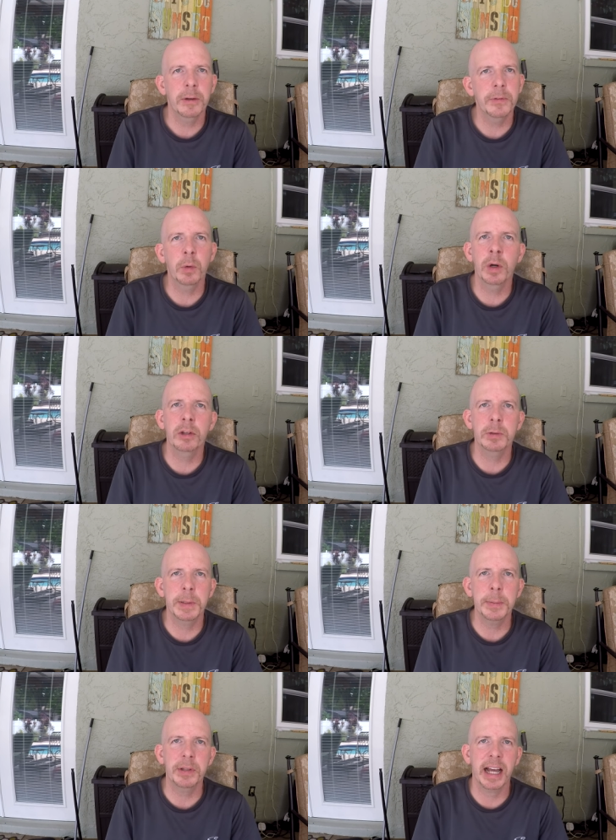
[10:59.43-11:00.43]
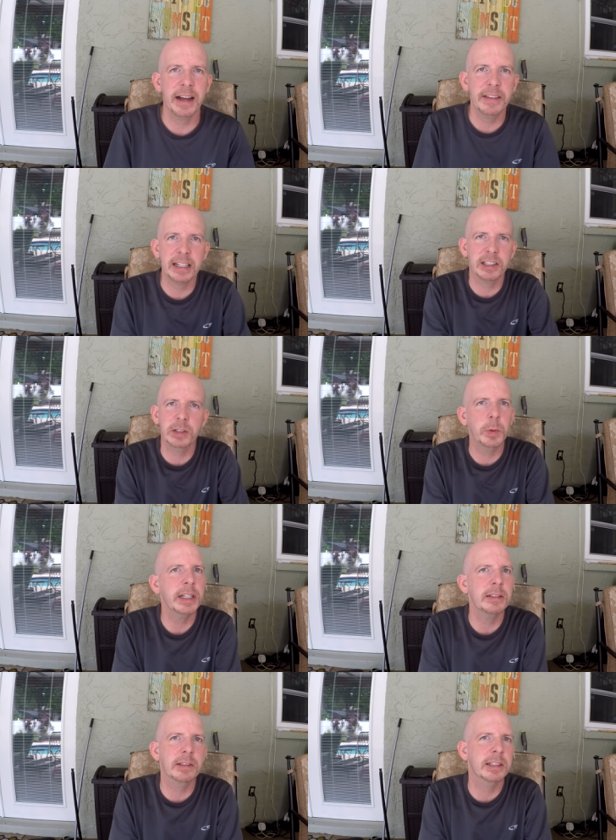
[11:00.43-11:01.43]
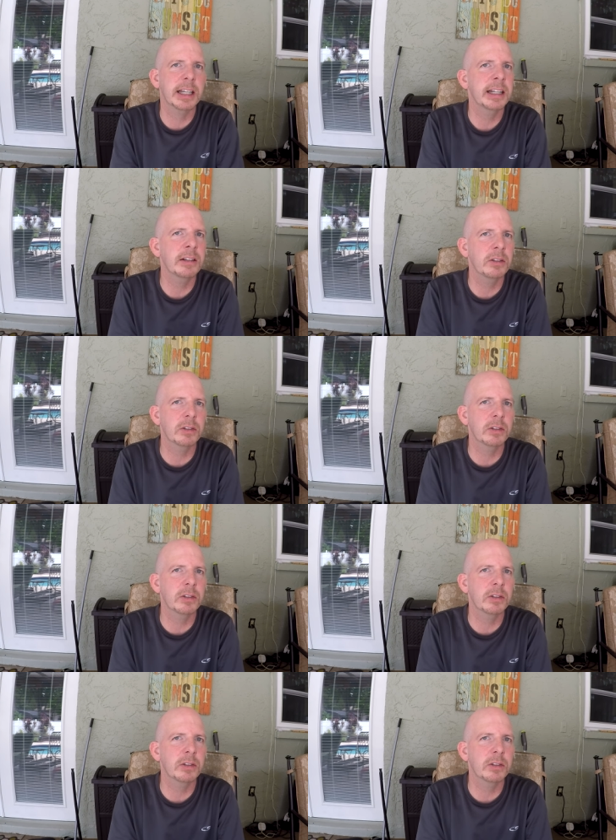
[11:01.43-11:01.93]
if you're one of those people that have that sweet skin